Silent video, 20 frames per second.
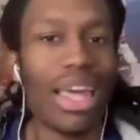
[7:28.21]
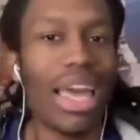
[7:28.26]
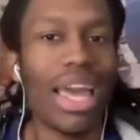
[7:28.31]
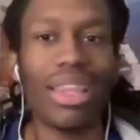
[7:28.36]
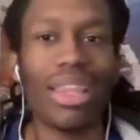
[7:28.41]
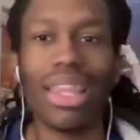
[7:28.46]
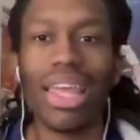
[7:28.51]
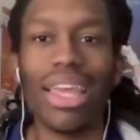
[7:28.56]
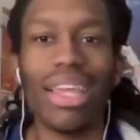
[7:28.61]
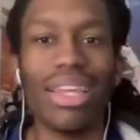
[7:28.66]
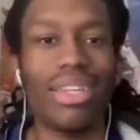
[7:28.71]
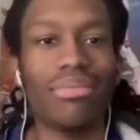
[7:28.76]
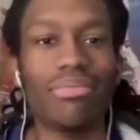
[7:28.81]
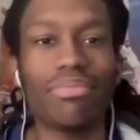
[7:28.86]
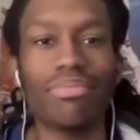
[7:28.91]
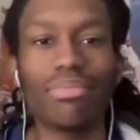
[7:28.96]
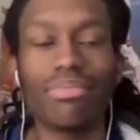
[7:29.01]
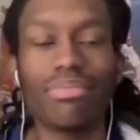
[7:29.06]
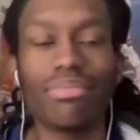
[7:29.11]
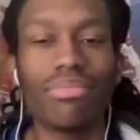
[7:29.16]
that, like
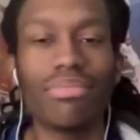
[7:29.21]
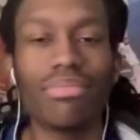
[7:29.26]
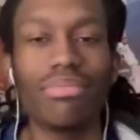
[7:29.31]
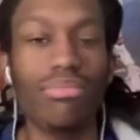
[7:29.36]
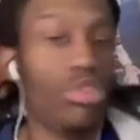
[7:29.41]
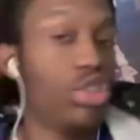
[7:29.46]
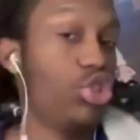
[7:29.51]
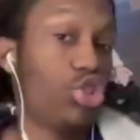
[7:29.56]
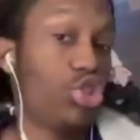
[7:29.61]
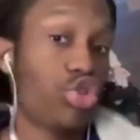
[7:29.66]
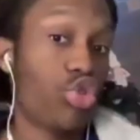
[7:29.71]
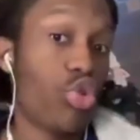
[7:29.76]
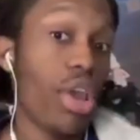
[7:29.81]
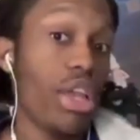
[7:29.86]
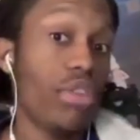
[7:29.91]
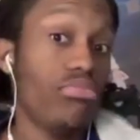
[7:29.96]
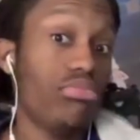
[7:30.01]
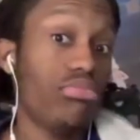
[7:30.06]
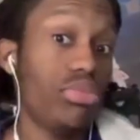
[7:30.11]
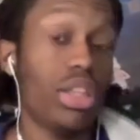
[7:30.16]

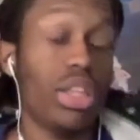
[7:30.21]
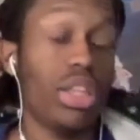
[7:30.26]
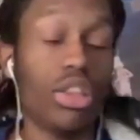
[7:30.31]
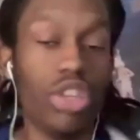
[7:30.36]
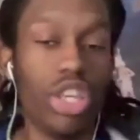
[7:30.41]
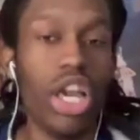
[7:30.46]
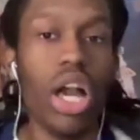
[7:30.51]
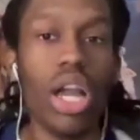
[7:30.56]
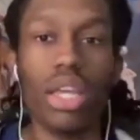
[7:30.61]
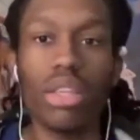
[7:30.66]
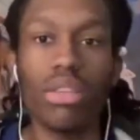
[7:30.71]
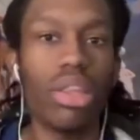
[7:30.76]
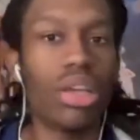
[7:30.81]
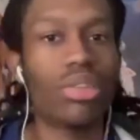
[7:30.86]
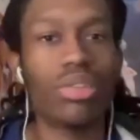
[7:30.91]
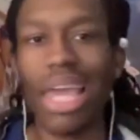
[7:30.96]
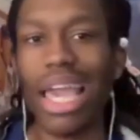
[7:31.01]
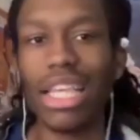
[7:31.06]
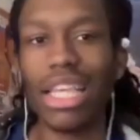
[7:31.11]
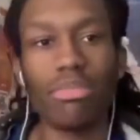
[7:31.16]
Detroit, Young
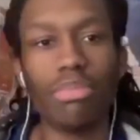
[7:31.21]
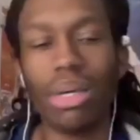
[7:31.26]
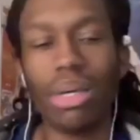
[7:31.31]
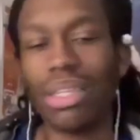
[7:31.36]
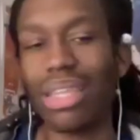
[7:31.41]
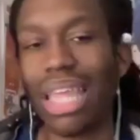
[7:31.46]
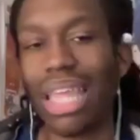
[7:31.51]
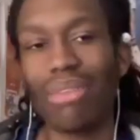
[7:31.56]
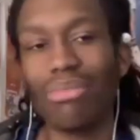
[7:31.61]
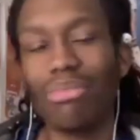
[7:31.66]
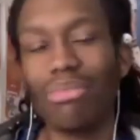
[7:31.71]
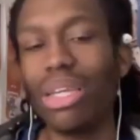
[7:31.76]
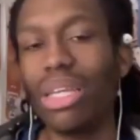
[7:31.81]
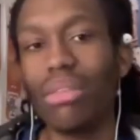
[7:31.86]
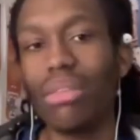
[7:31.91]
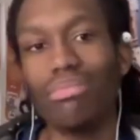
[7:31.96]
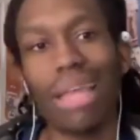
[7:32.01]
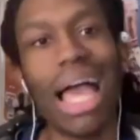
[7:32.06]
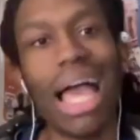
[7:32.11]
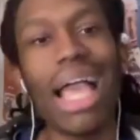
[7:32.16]
looks nice, but like
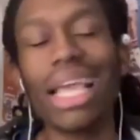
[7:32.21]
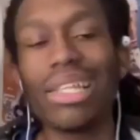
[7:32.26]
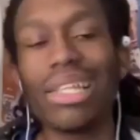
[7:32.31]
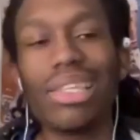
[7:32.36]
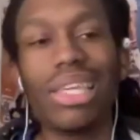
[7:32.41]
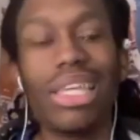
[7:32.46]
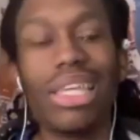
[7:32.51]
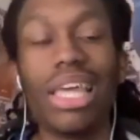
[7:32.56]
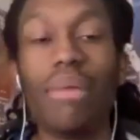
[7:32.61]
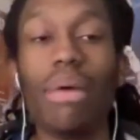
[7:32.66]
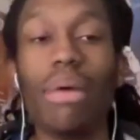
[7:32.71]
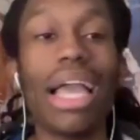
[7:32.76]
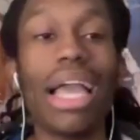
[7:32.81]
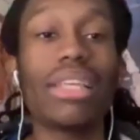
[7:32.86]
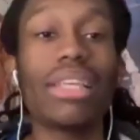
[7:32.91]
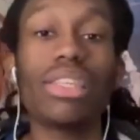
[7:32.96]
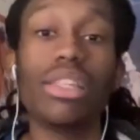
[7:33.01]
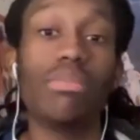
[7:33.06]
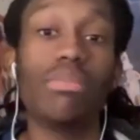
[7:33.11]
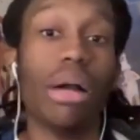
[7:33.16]
I could see that. I
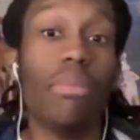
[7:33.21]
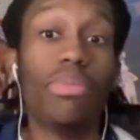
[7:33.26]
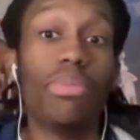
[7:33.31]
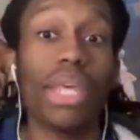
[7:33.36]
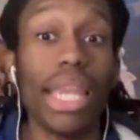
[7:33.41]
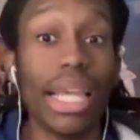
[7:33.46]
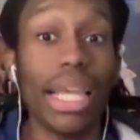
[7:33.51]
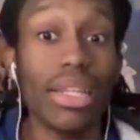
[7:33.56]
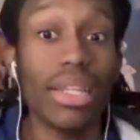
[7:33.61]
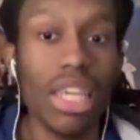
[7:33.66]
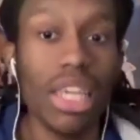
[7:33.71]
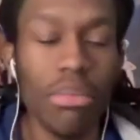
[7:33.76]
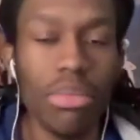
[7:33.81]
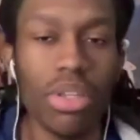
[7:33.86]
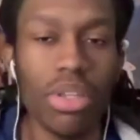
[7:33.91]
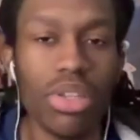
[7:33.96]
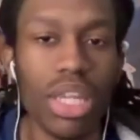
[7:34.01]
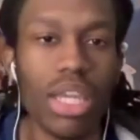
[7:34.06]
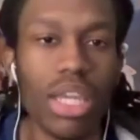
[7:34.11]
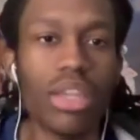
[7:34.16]
could see them upsetting a
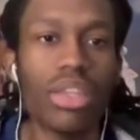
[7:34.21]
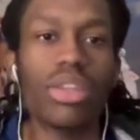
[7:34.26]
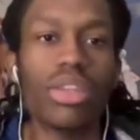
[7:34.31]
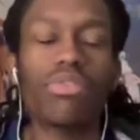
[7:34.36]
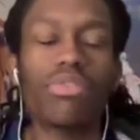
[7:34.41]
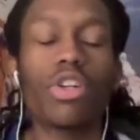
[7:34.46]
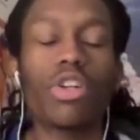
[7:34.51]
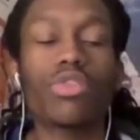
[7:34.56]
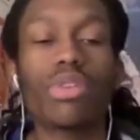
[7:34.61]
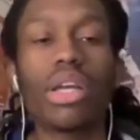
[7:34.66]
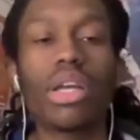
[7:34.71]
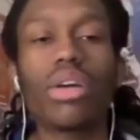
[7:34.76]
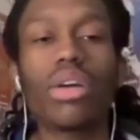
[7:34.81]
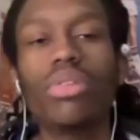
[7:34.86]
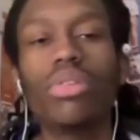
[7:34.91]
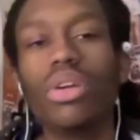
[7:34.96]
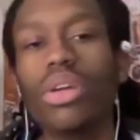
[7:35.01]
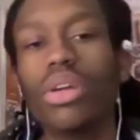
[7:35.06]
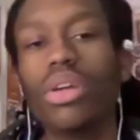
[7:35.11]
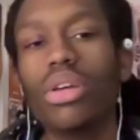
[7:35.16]
team to sneak into the first
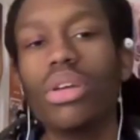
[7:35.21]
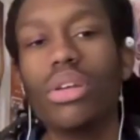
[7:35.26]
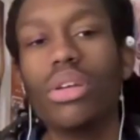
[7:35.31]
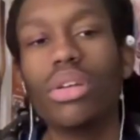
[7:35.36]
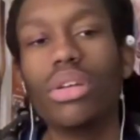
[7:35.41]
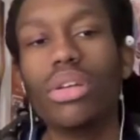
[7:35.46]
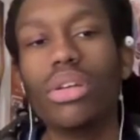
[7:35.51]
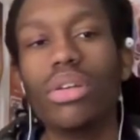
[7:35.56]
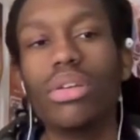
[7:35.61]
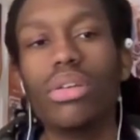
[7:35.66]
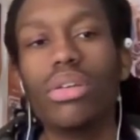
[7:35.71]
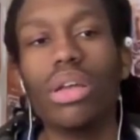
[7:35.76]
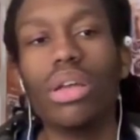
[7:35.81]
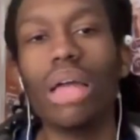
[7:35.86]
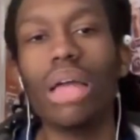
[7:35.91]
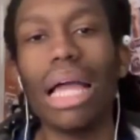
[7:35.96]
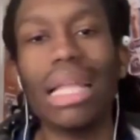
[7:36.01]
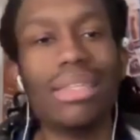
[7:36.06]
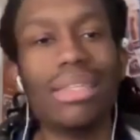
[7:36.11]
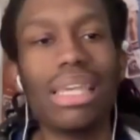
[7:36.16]
round.
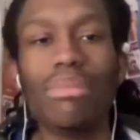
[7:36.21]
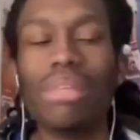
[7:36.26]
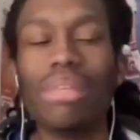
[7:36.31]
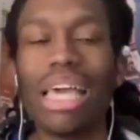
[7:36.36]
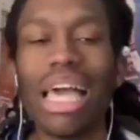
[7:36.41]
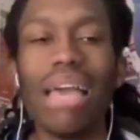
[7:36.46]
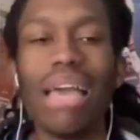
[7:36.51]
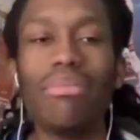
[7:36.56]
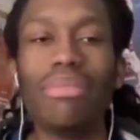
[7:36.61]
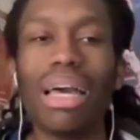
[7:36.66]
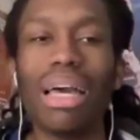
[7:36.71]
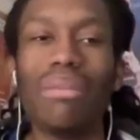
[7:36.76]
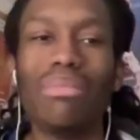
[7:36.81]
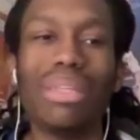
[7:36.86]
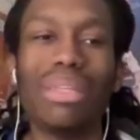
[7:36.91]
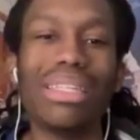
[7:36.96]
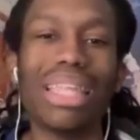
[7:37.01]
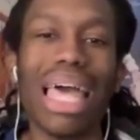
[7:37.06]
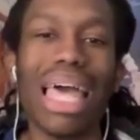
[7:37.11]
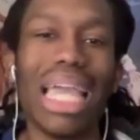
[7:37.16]
At the same time,
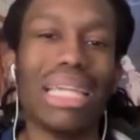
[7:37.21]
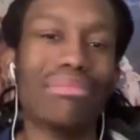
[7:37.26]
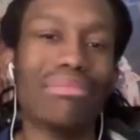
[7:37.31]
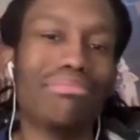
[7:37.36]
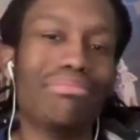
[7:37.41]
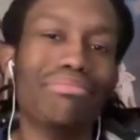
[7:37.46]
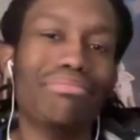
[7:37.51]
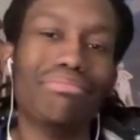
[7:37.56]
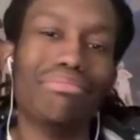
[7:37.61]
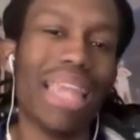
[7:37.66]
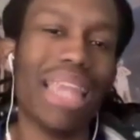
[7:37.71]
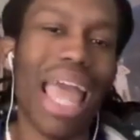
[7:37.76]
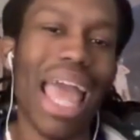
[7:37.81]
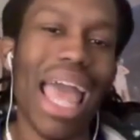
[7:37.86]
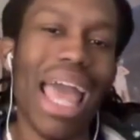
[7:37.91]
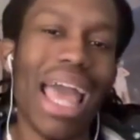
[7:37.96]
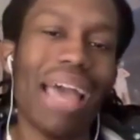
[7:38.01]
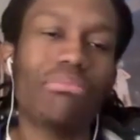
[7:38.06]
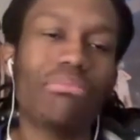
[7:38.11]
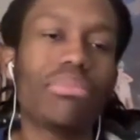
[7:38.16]
I'm just like,
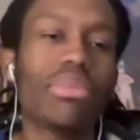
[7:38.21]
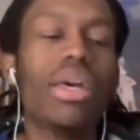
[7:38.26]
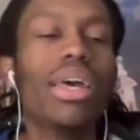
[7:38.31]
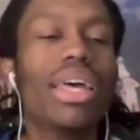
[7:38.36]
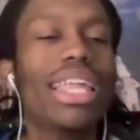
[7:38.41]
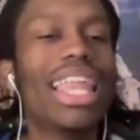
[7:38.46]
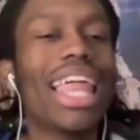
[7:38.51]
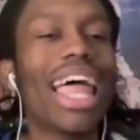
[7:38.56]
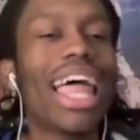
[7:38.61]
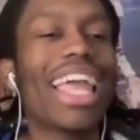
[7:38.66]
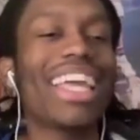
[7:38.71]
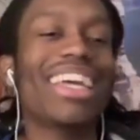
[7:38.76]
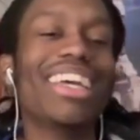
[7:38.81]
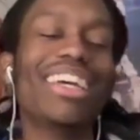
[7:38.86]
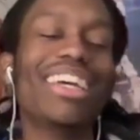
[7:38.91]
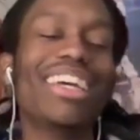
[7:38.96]
nah. Like,